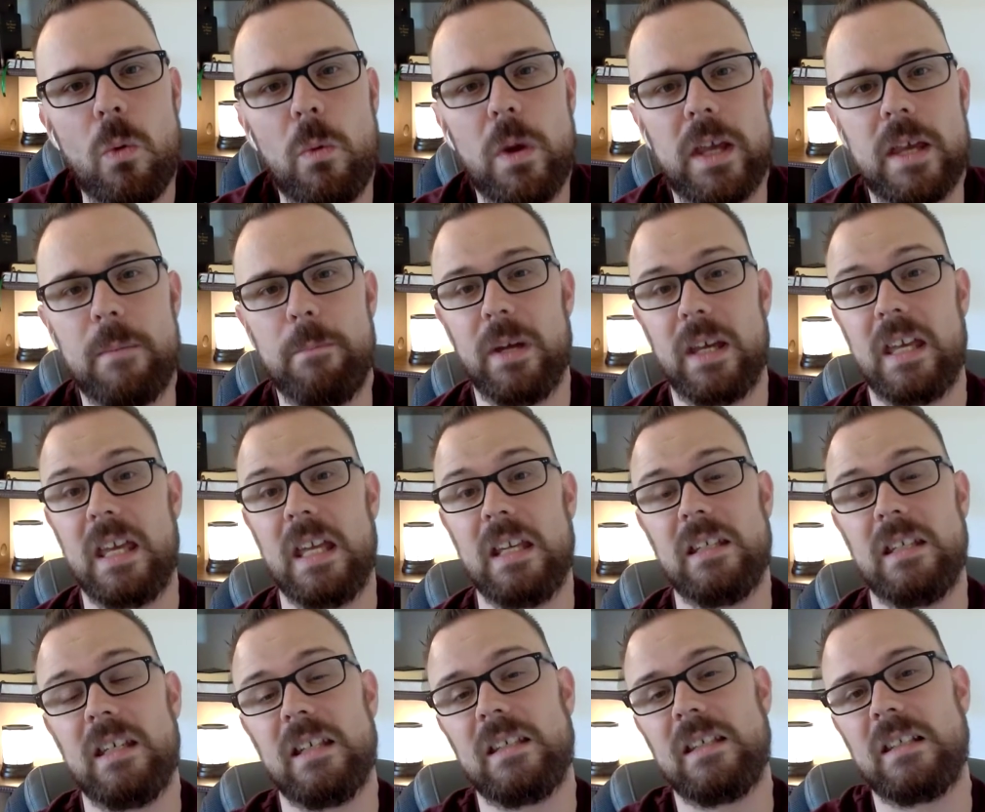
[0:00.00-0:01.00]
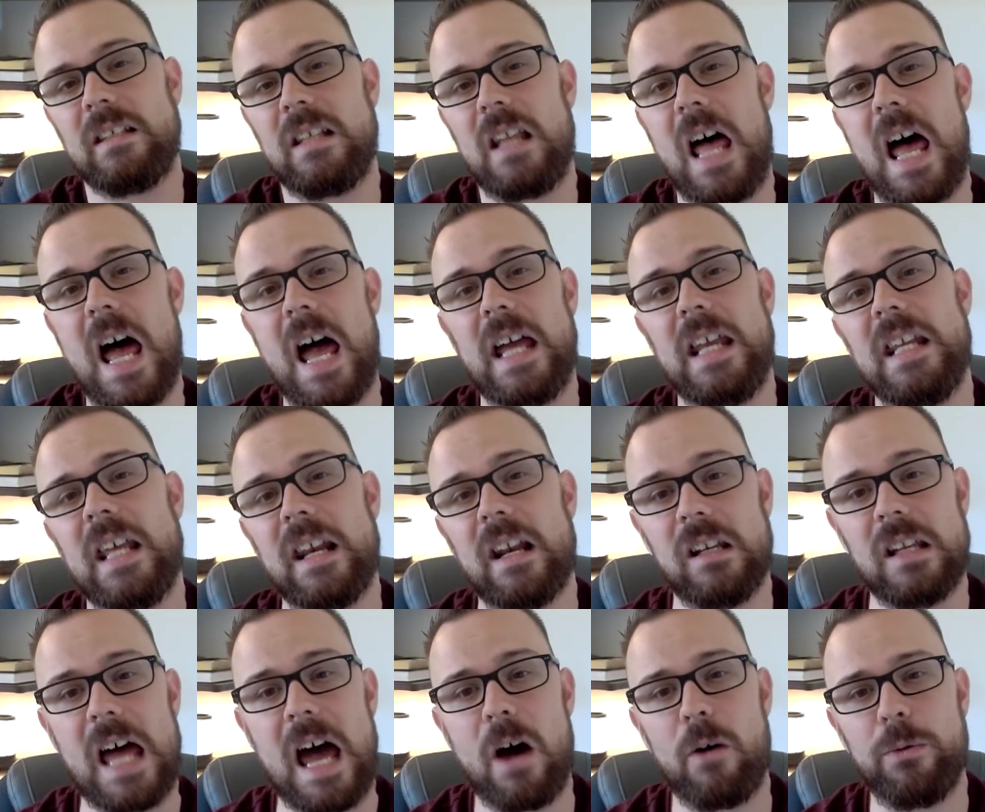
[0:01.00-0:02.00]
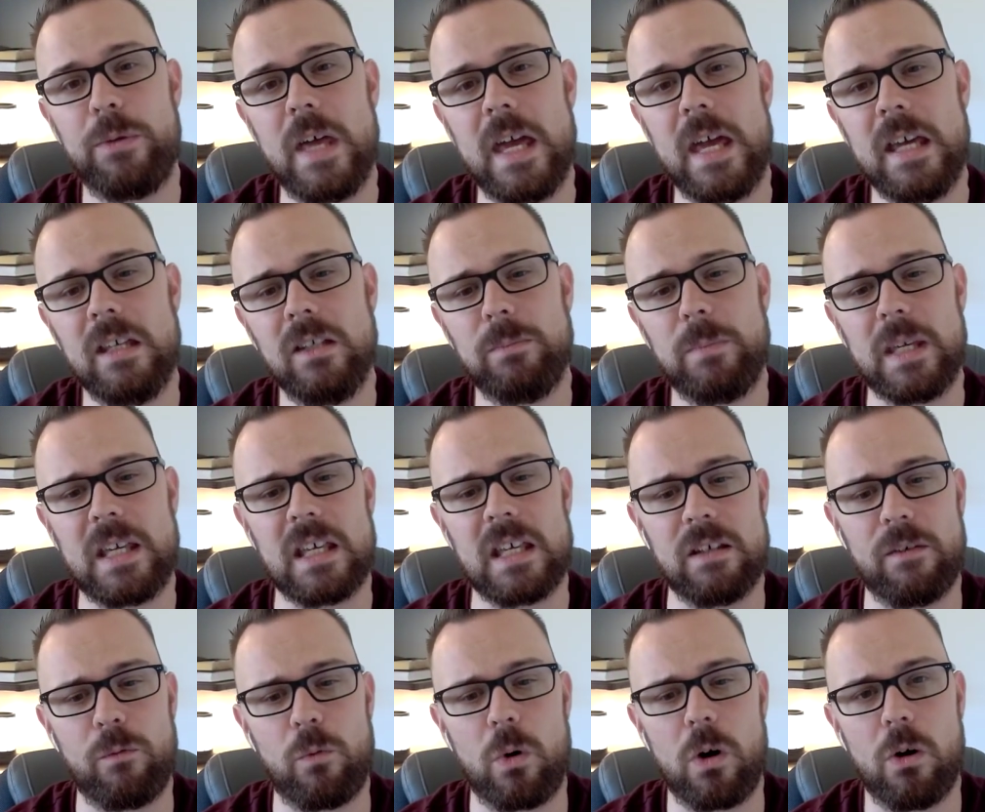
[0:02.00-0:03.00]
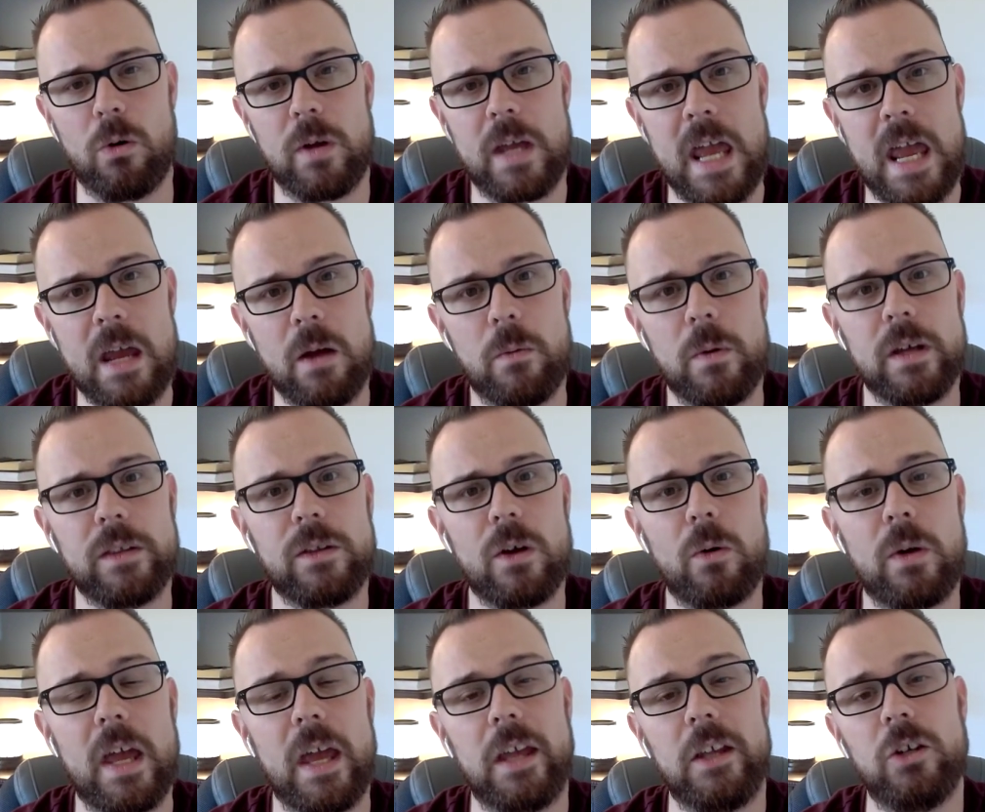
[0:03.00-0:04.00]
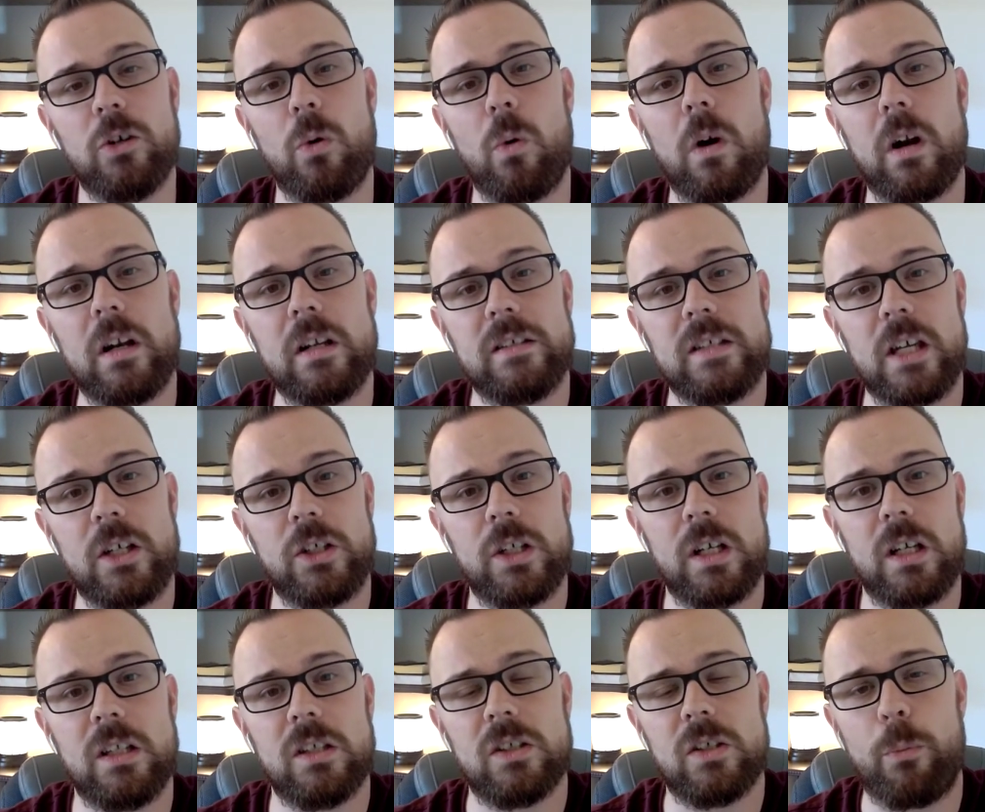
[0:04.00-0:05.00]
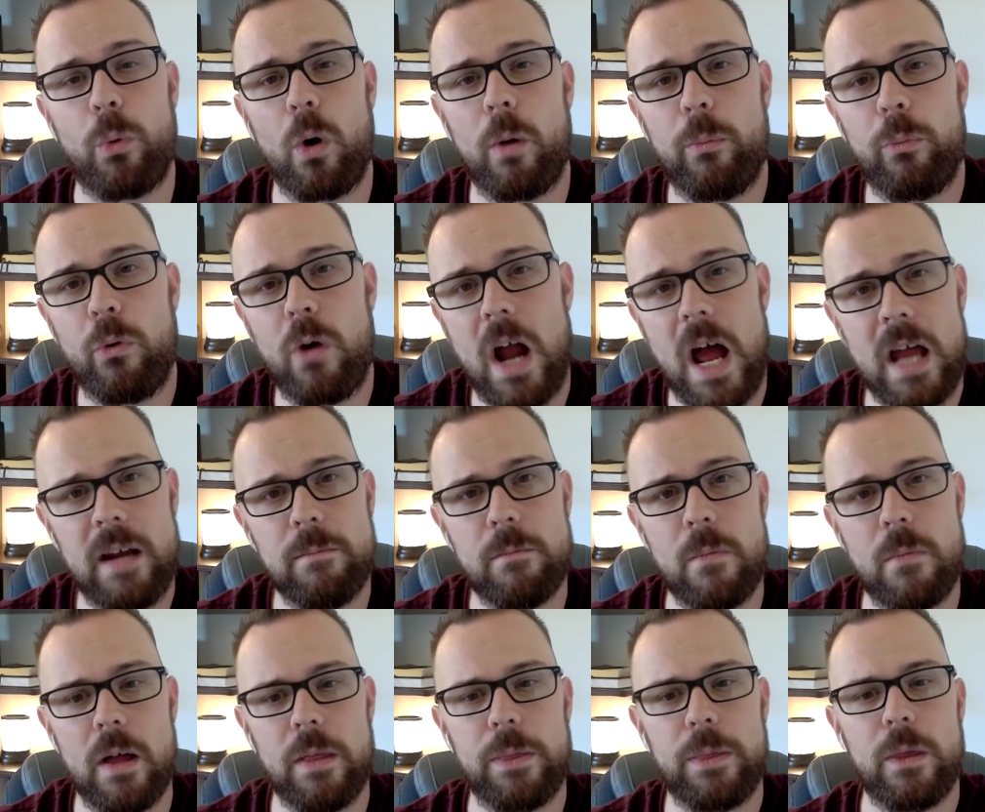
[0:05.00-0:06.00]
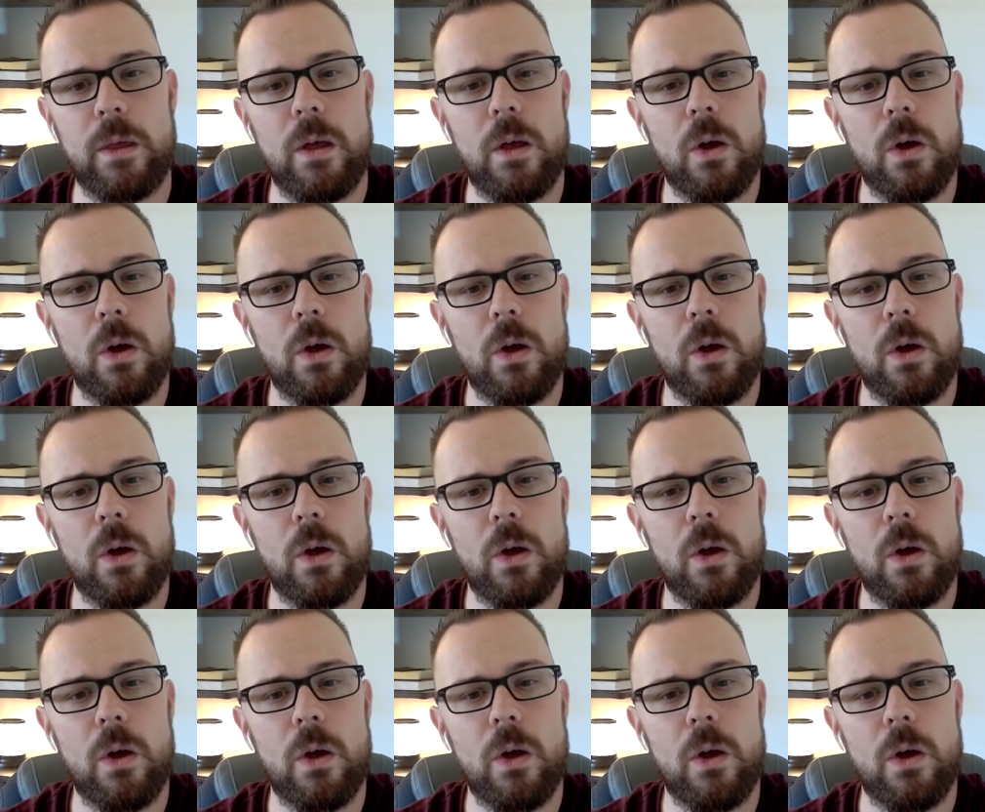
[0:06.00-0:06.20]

we can begin to slide and allow things, because if we're okay with, okay, your organization can support Pride Month,